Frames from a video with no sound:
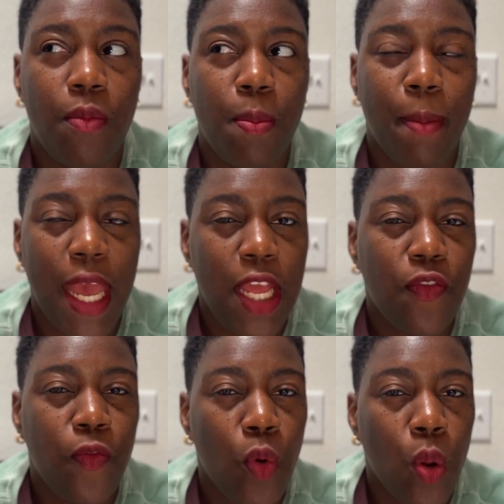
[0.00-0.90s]
main
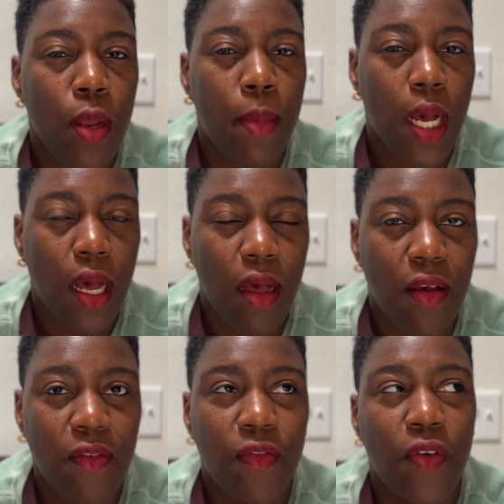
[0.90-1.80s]
form
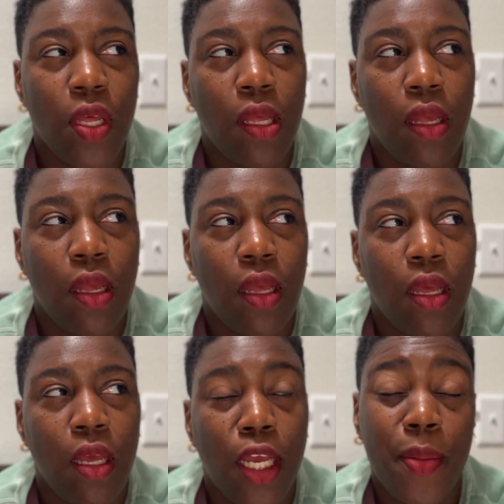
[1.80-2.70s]
of
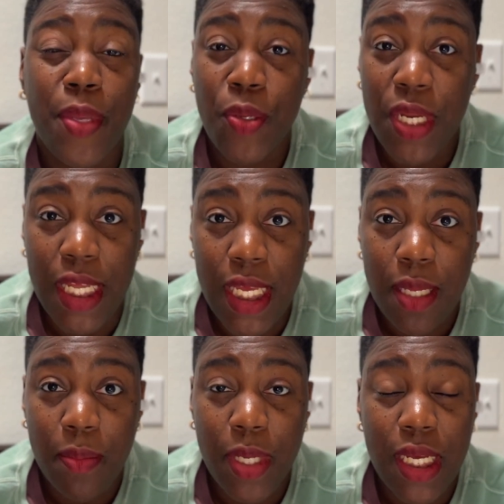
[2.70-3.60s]
community
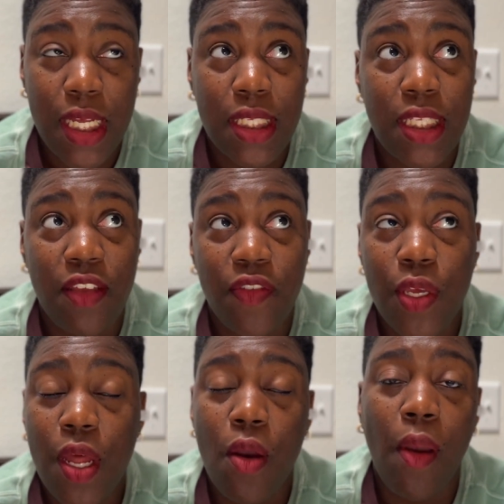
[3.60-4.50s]
because if you
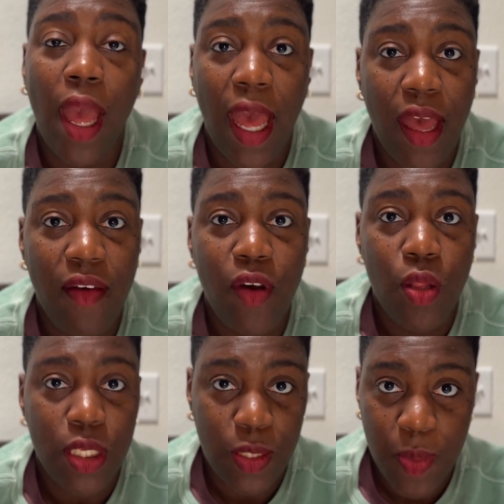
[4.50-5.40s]
don't have
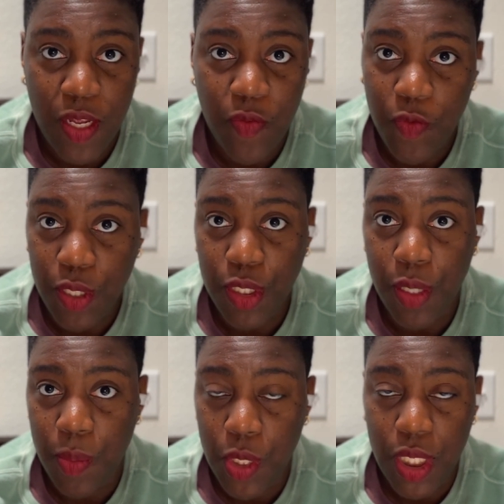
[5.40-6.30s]
Holy Spirit filled
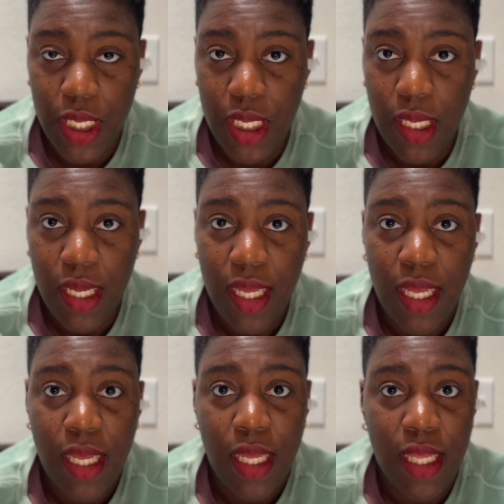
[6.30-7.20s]
community,
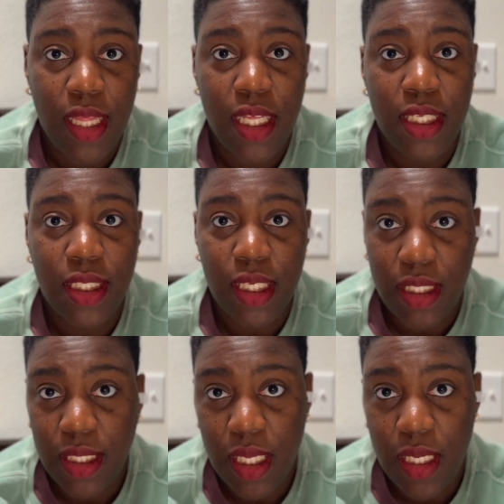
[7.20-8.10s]
in this
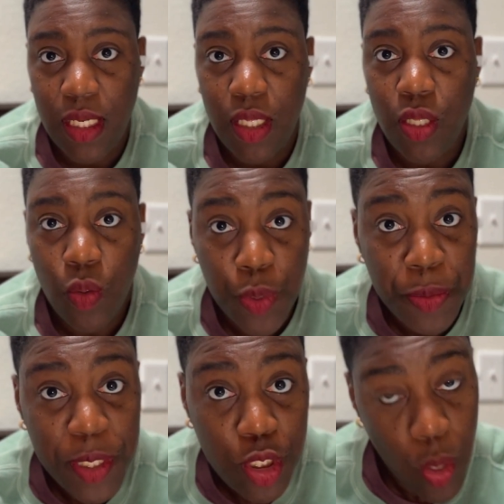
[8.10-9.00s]
season, you will
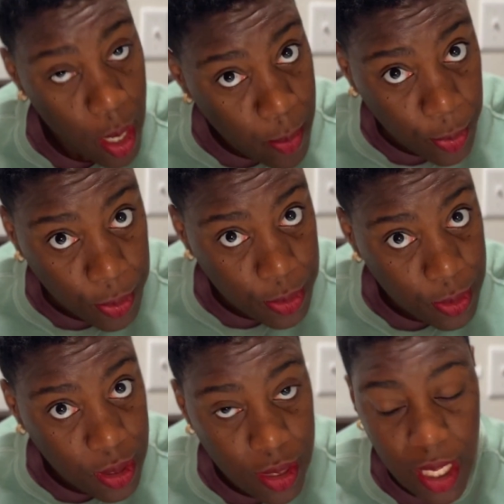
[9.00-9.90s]
be
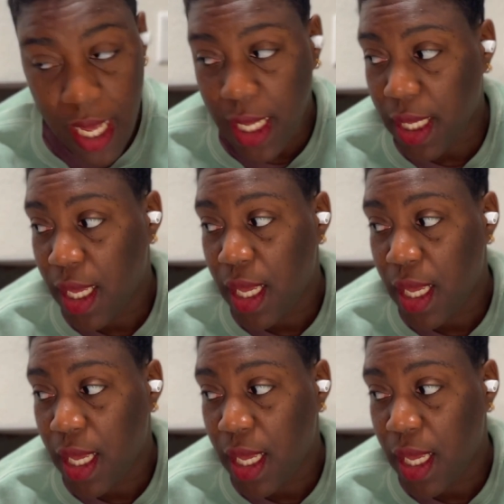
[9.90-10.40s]
trampled. Like,